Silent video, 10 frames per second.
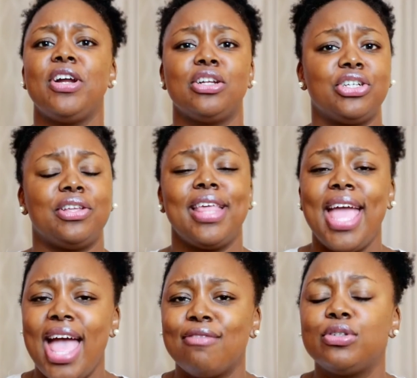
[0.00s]
furniture.
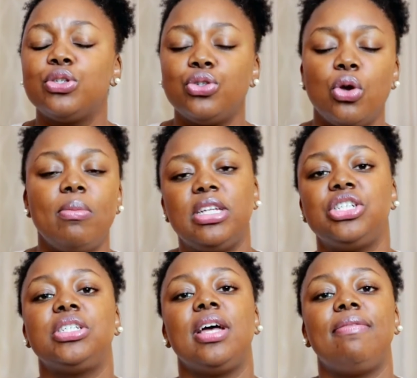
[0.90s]
They have so much
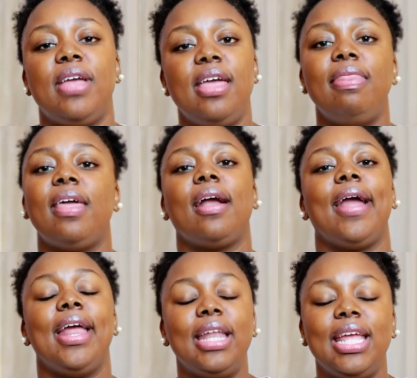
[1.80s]
stuff in there
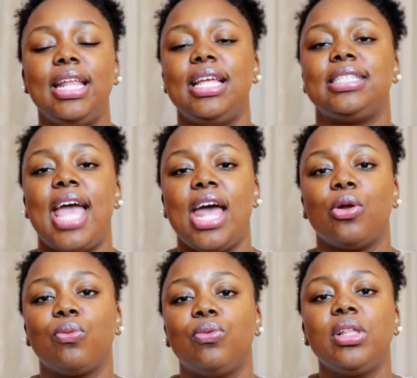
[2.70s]
and it is at
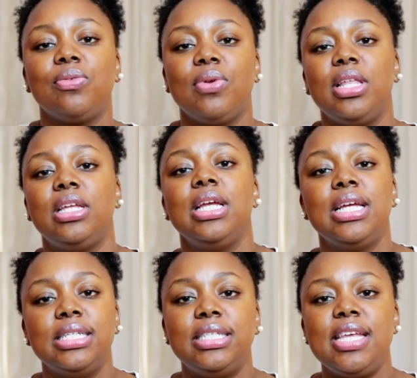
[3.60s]
a really, really
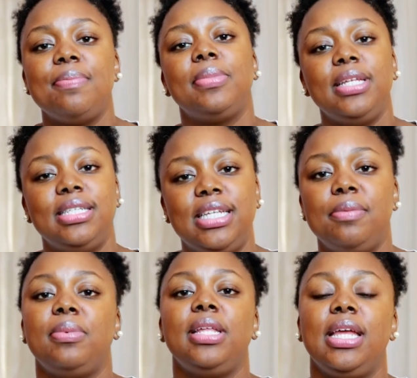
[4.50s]
deeply,
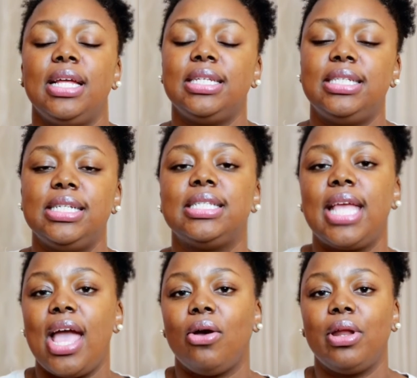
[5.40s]
deeply
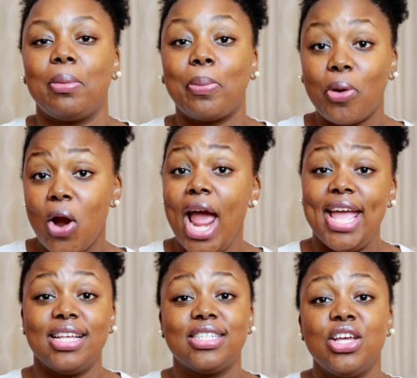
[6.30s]
discounted
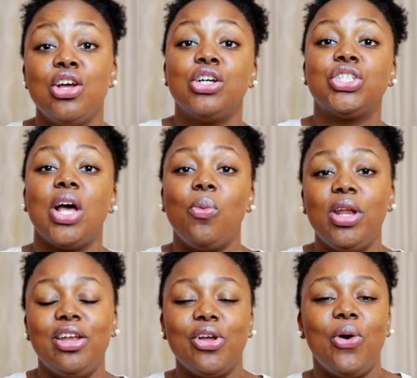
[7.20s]
price. So I
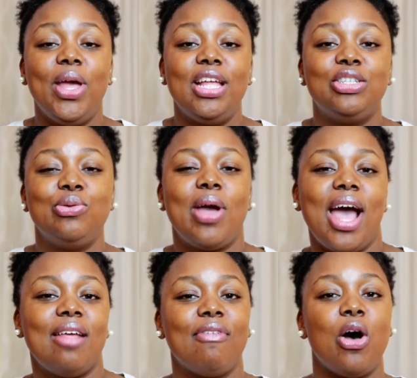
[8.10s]
wanted to go ahead and do
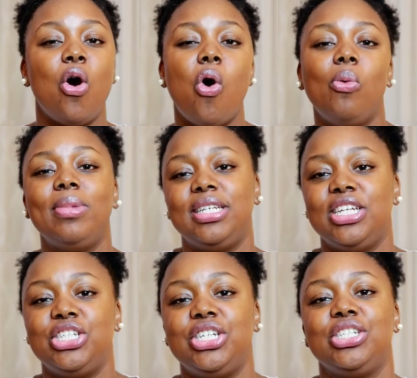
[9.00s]
kind of a home
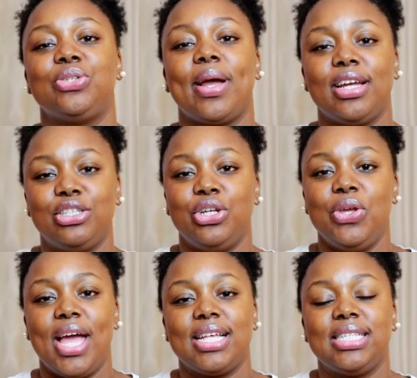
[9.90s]
edition so I can show you
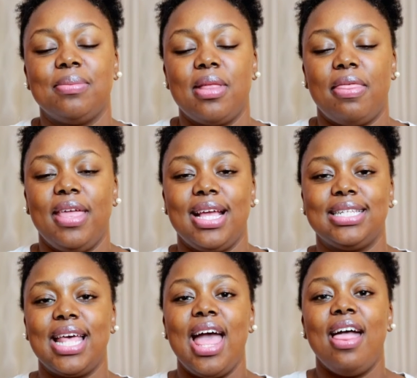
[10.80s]
guys some of the
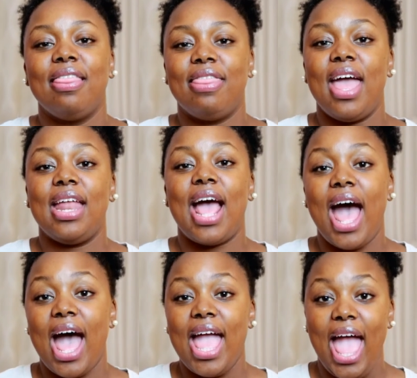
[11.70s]
things that
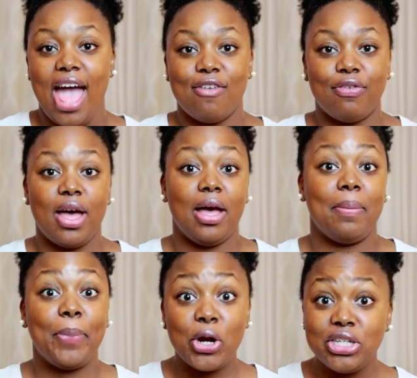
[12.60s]
I have uh,
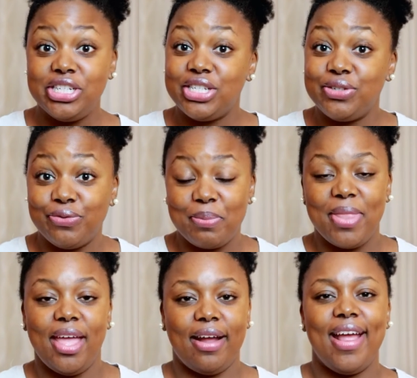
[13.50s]
purchased from
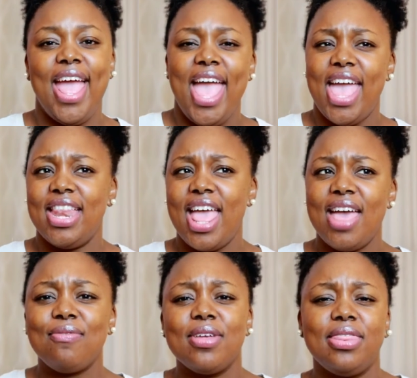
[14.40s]
there. And
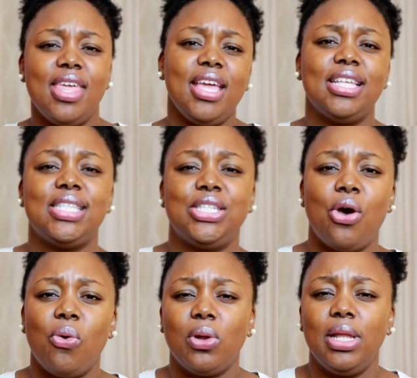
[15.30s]
everything is
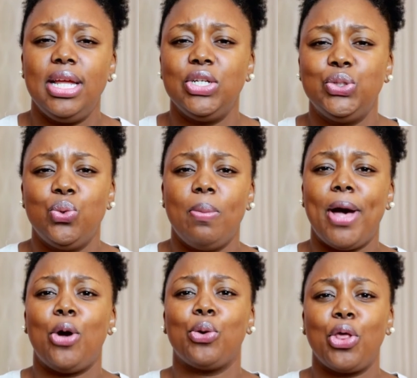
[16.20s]
totaling to
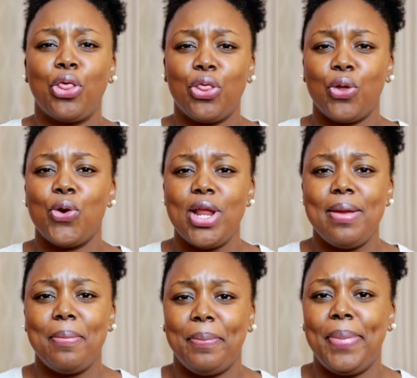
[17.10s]
about
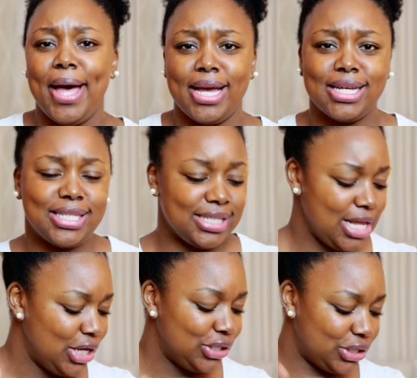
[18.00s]
30 bucks.
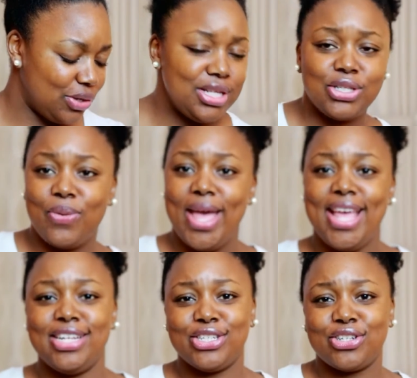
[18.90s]
So let's go
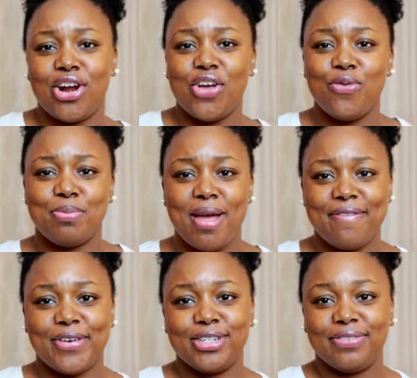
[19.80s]
ahead and start off with my
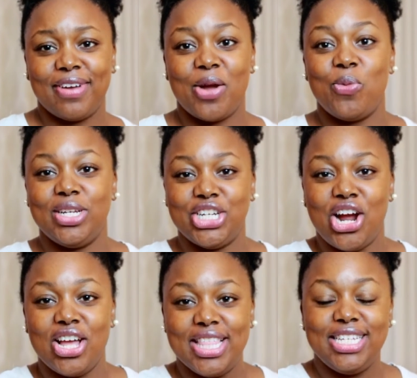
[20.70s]
first find, which
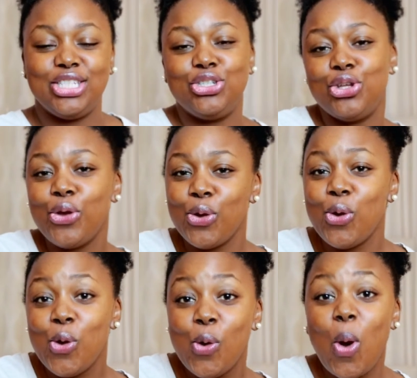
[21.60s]
are these
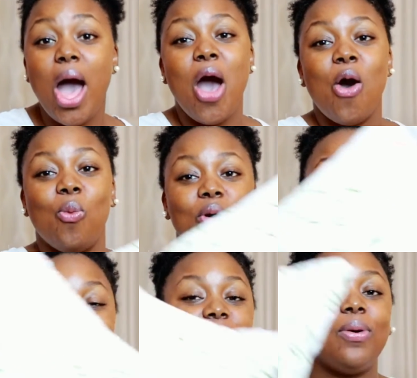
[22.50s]
two
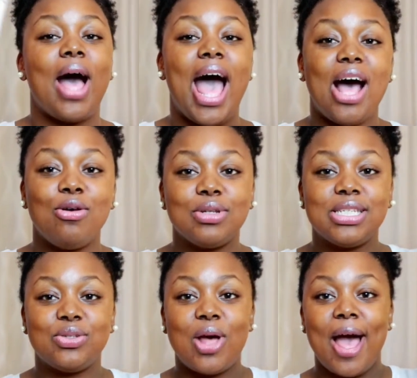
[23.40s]
wonderful
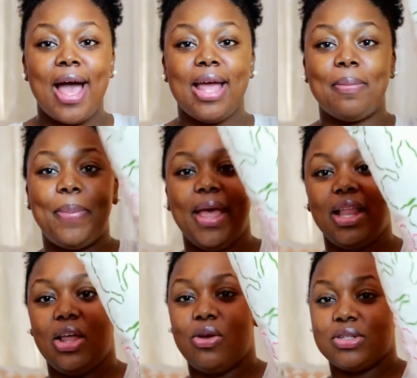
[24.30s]
outside
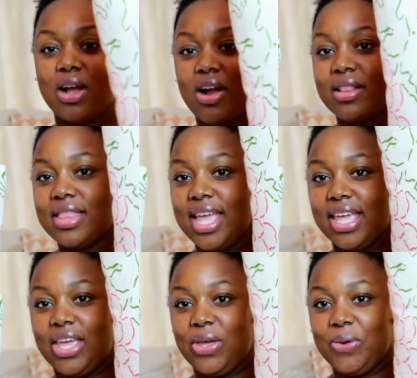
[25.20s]
pillows. Aren't they
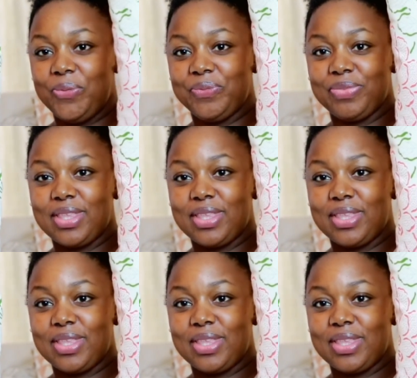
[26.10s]
cute?